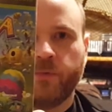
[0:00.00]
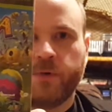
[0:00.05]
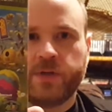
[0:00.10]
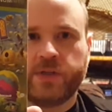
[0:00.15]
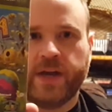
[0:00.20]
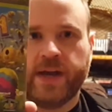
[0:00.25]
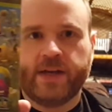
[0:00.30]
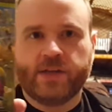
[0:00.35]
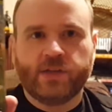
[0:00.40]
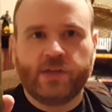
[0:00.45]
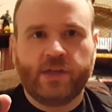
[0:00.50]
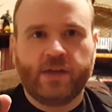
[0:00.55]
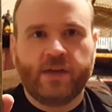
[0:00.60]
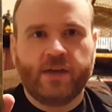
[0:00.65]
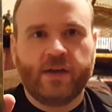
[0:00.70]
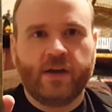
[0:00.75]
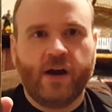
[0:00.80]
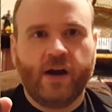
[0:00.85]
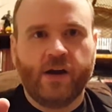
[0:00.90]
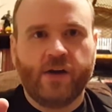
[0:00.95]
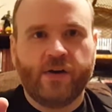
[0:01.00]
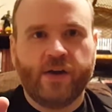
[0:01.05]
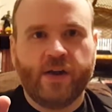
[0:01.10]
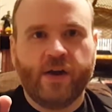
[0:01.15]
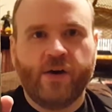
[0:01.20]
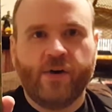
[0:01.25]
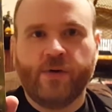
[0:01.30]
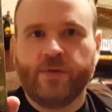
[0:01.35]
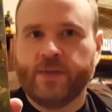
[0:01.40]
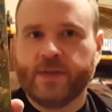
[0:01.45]
which I actually already
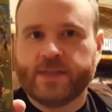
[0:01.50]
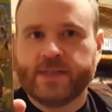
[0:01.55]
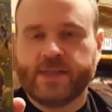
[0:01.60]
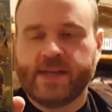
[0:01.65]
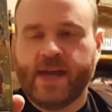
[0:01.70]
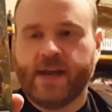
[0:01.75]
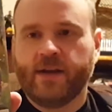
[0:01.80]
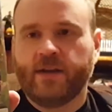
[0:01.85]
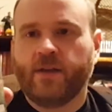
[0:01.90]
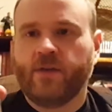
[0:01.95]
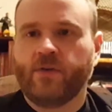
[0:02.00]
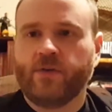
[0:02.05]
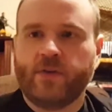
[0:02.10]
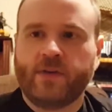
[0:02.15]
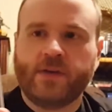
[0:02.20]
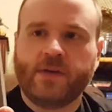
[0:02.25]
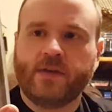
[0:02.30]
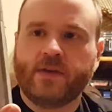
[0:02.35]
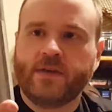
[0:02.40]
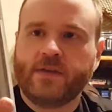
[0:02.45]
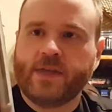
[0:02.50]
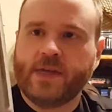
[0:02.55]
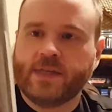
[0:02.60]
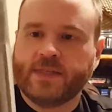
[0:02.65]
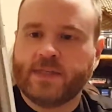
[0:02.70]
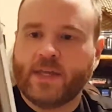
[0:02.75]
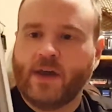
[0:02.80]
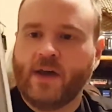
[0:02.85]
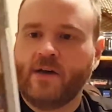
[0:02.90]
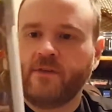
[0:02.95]
own the standalone
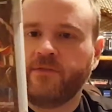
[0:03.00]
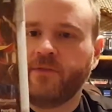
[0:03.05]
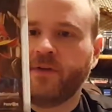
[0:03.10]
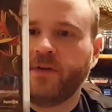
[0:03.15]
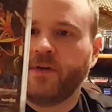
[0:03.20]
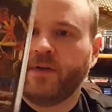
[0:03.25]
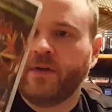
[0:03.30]
disc of.